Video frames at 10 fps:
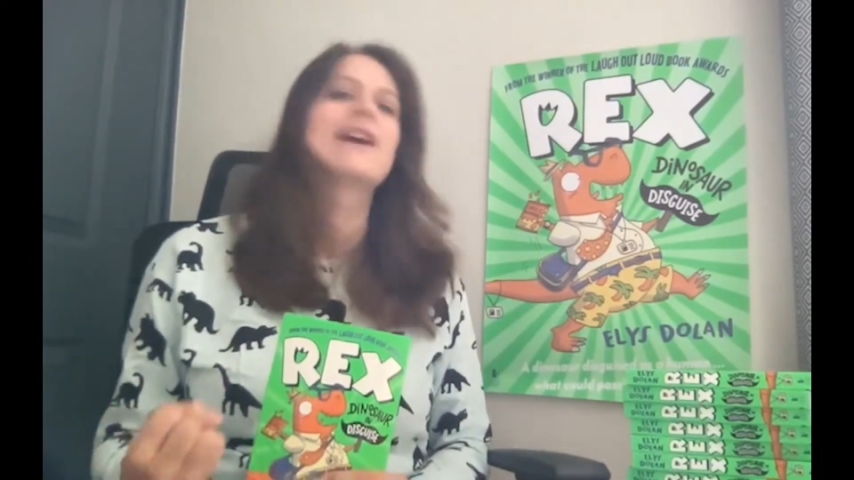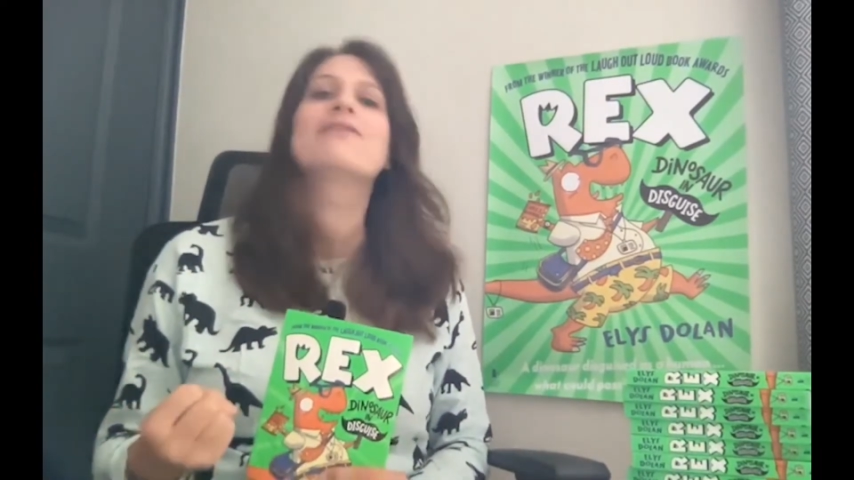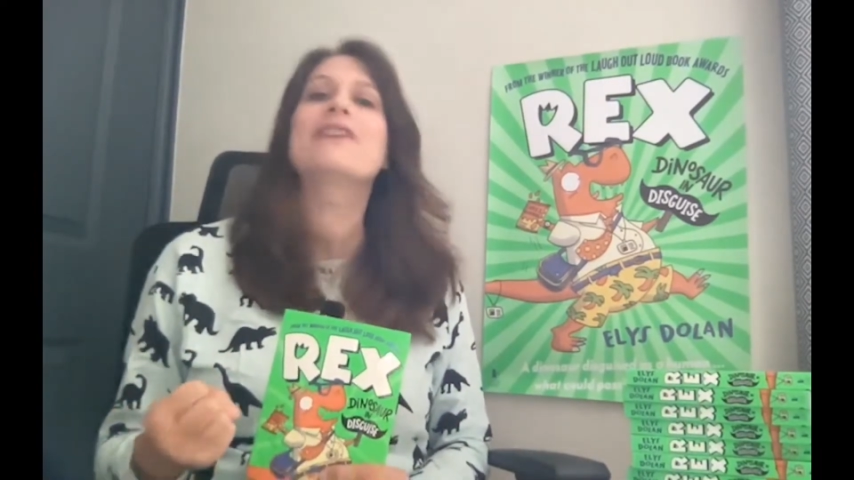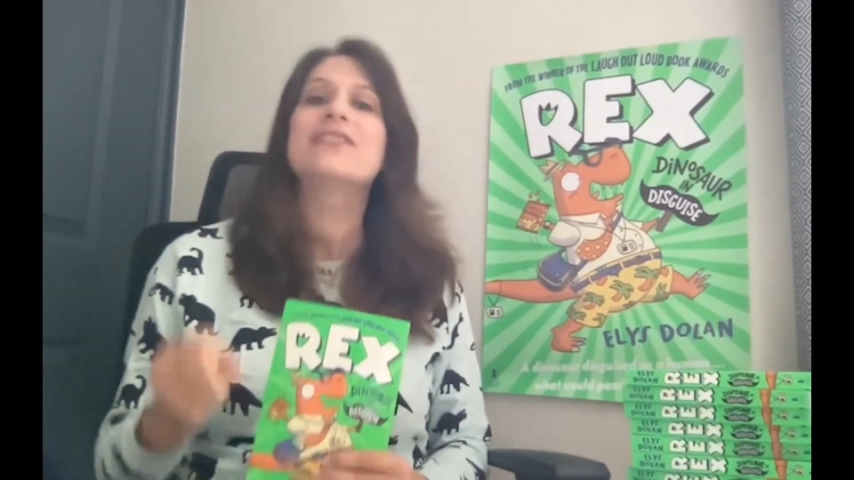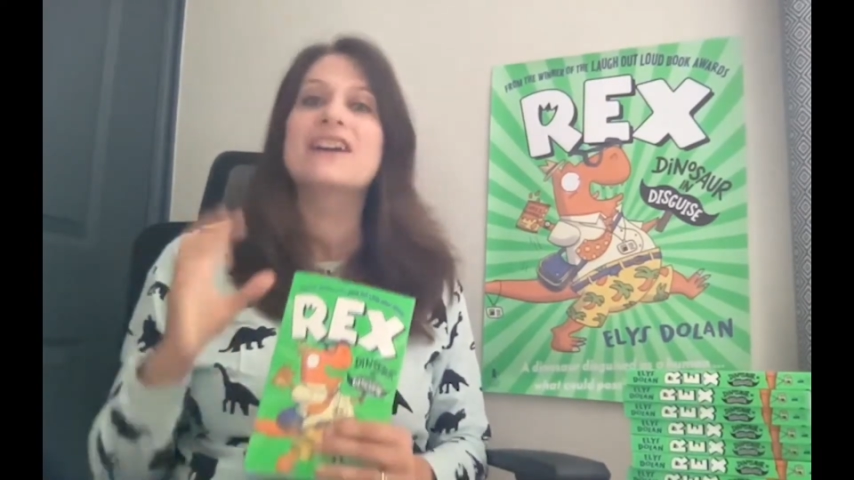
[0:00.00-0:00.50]
I
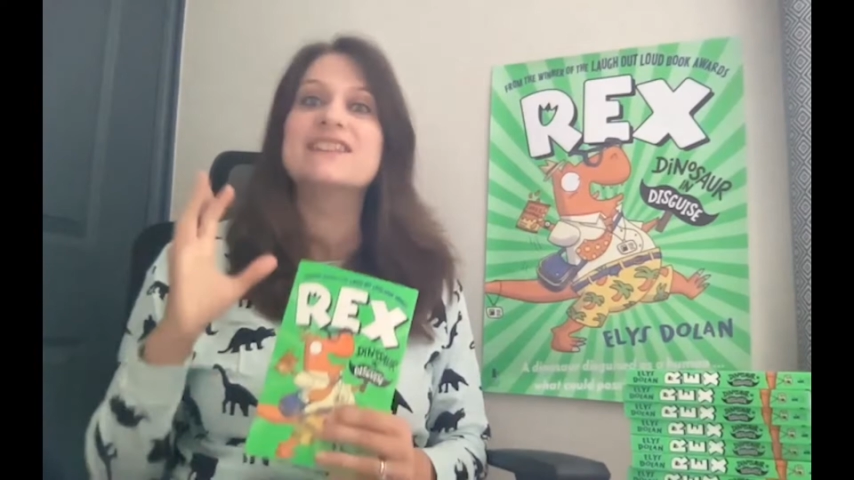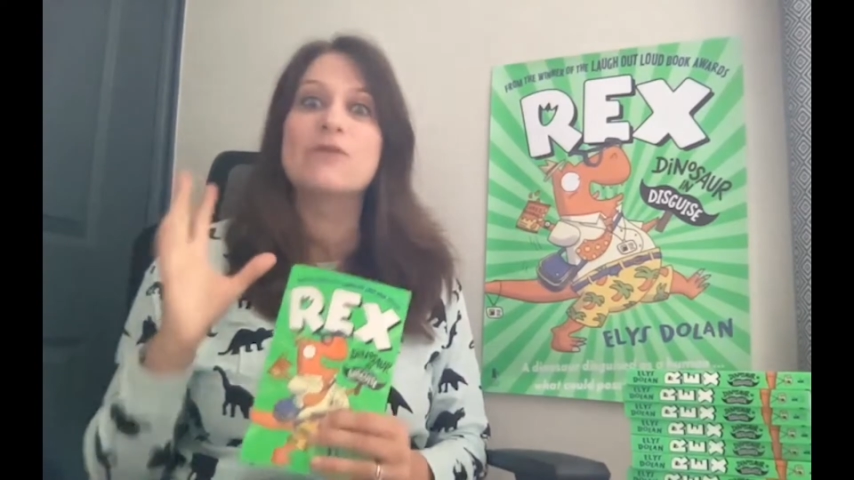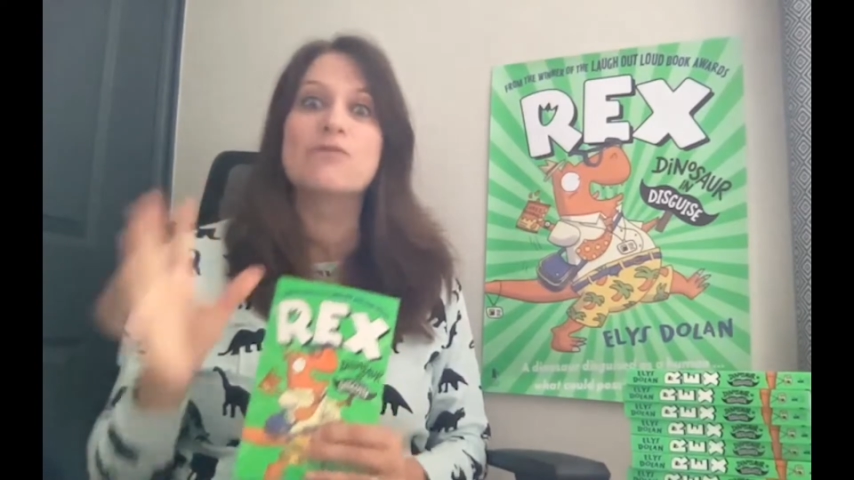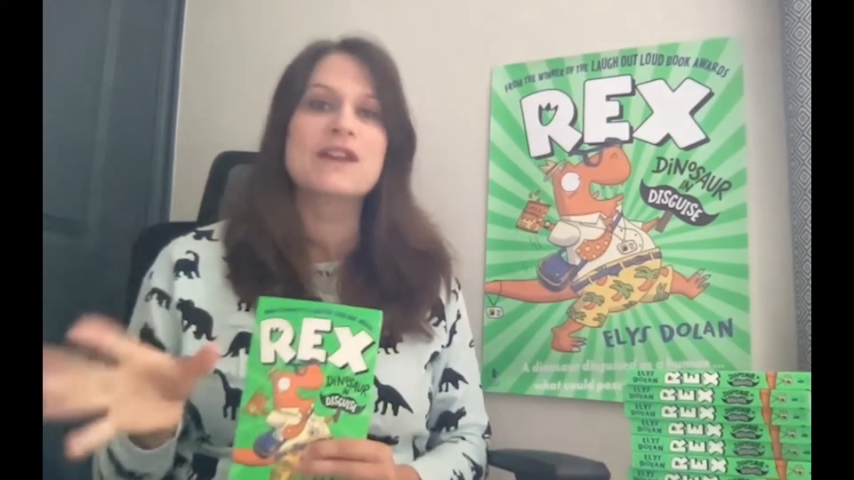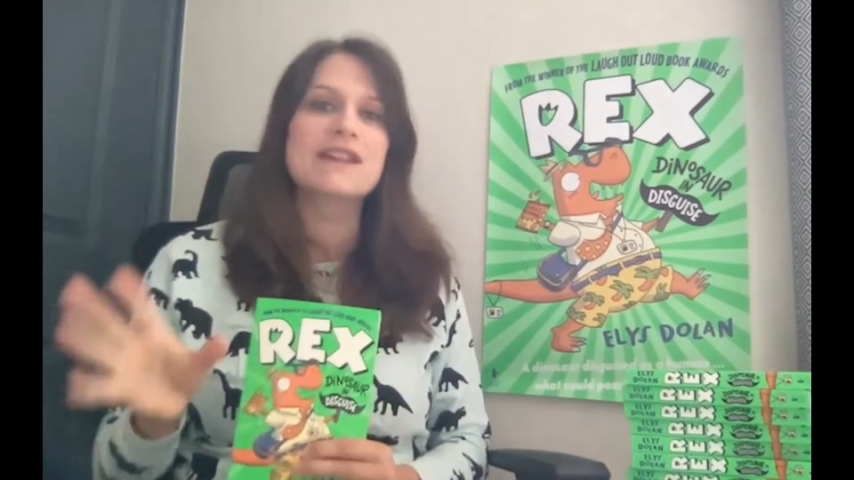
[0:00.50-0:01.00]
found that idea
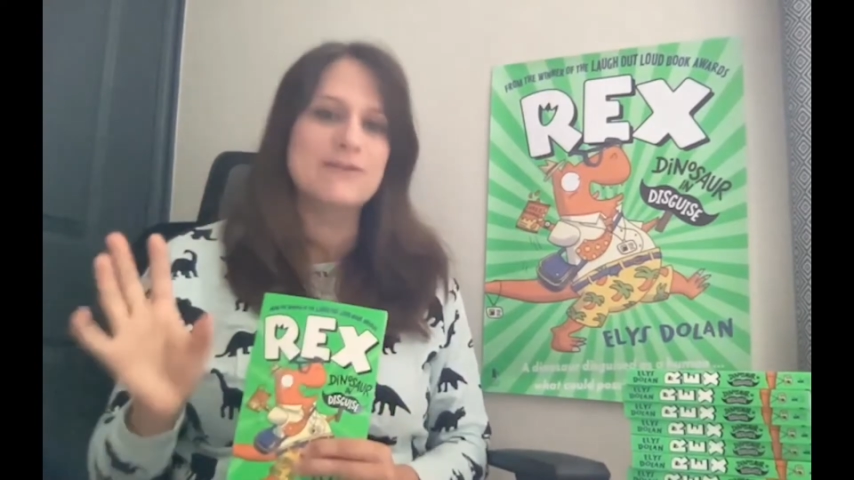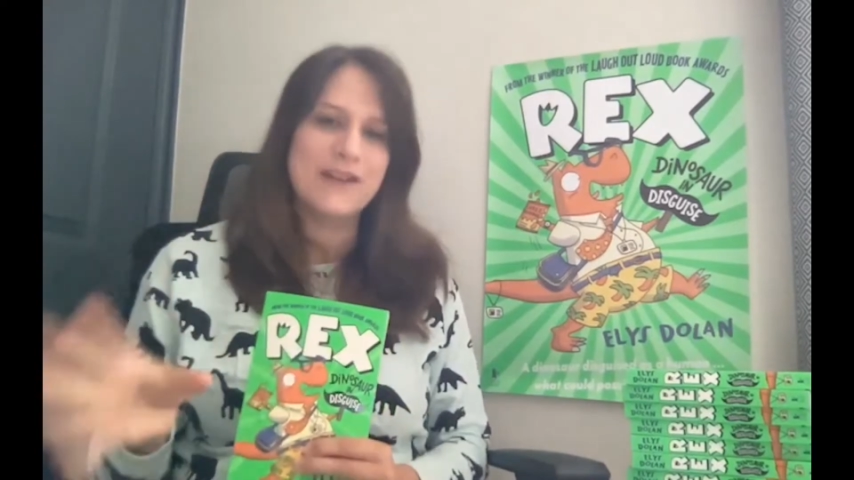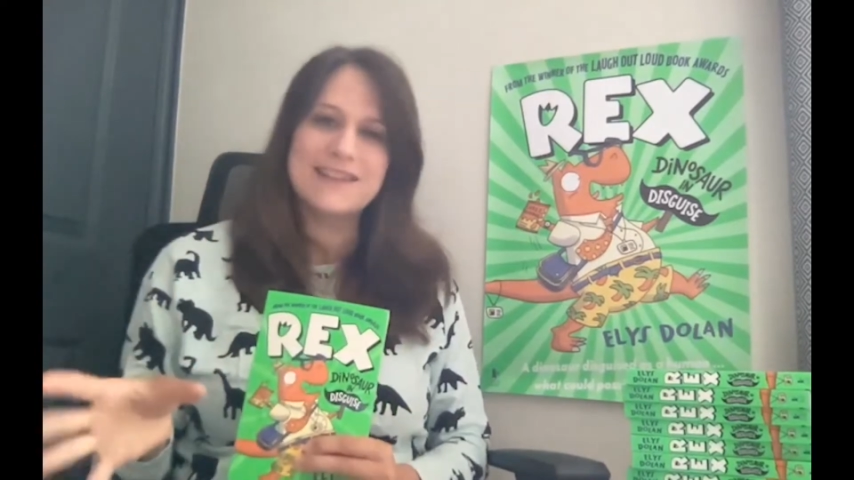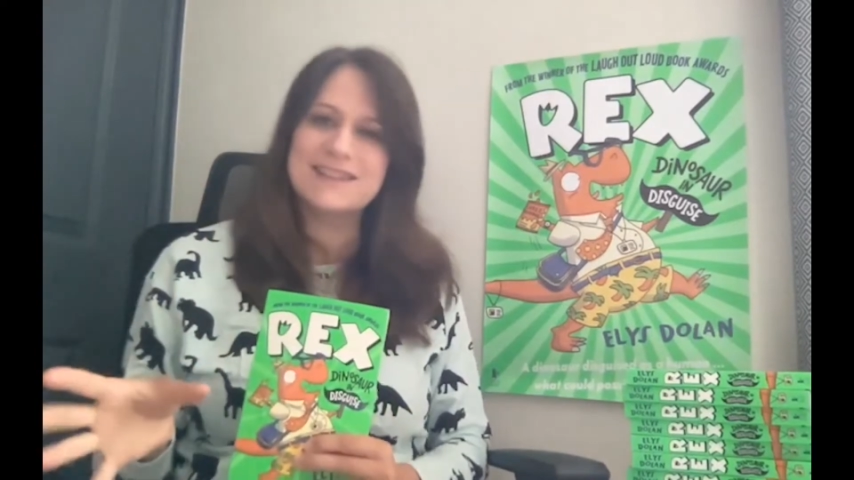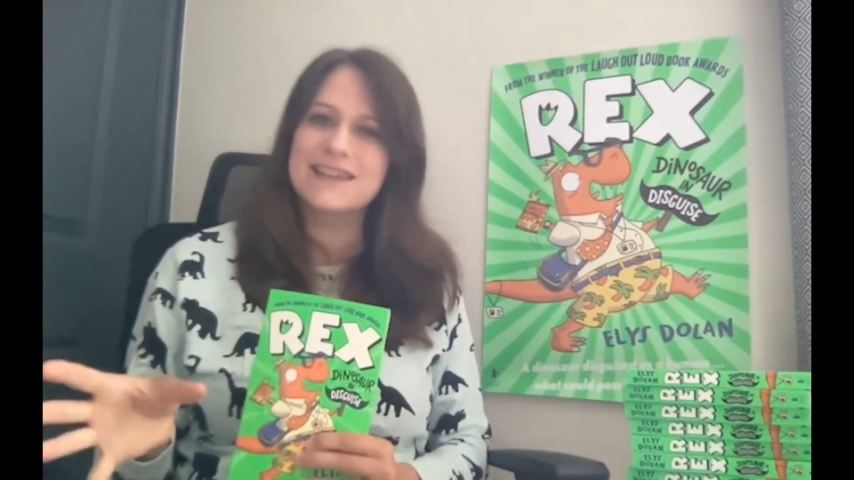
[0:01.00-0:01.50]
really
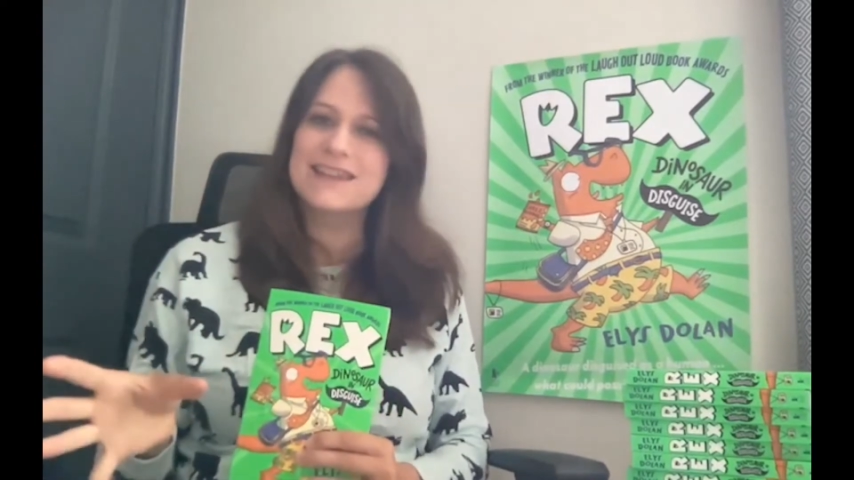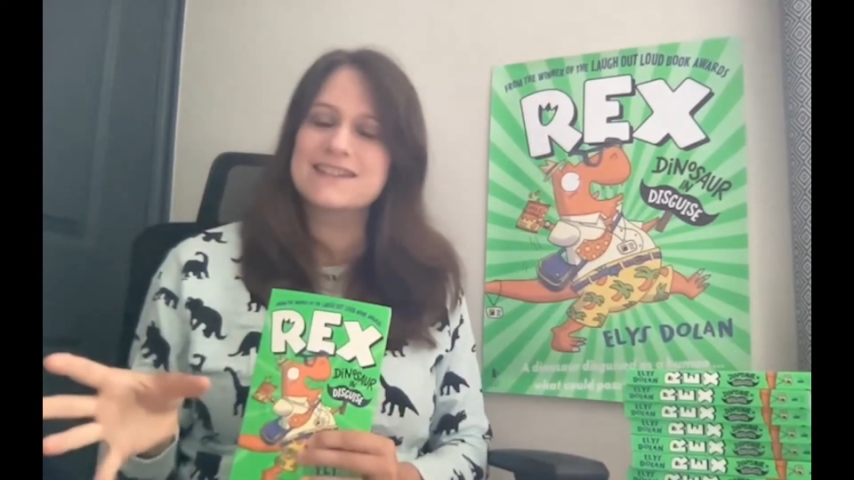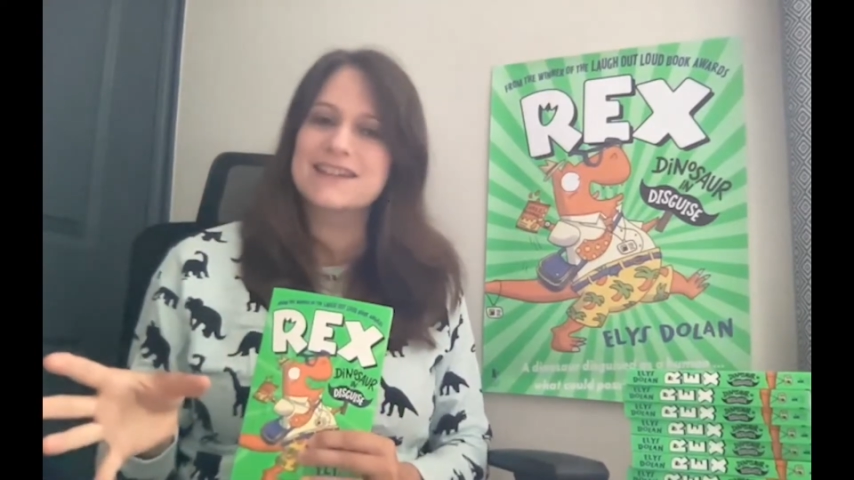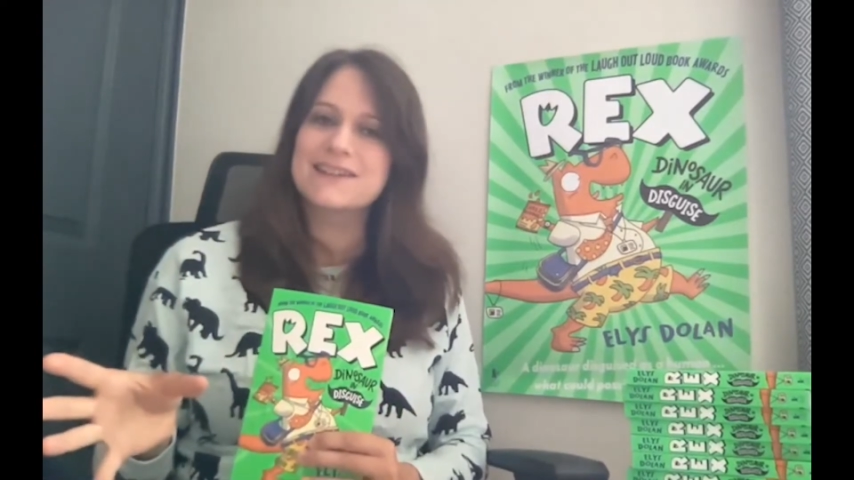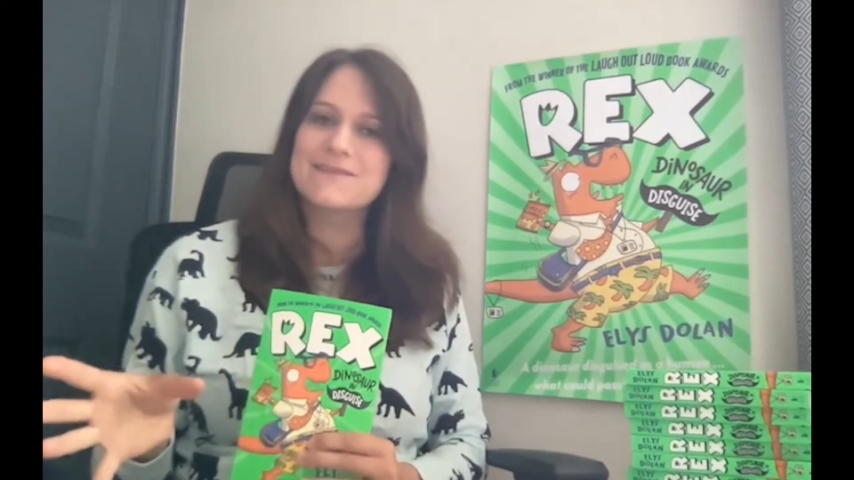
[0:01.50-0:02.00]

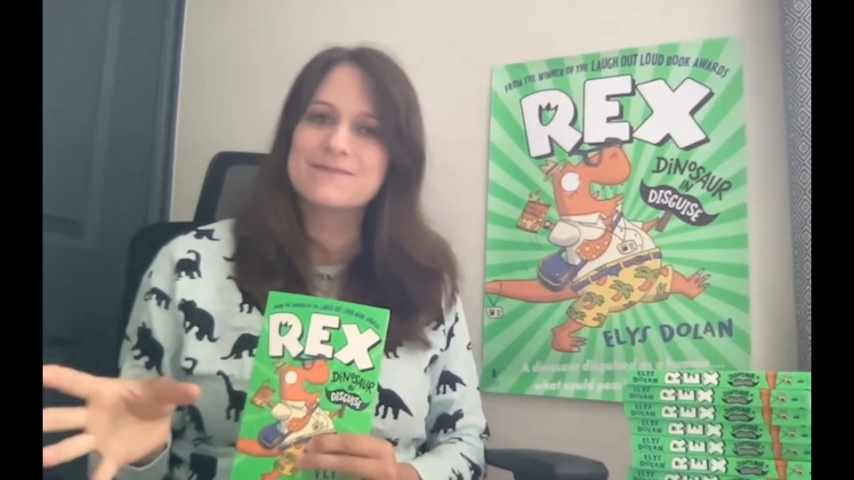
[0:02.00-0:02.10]
fascinating.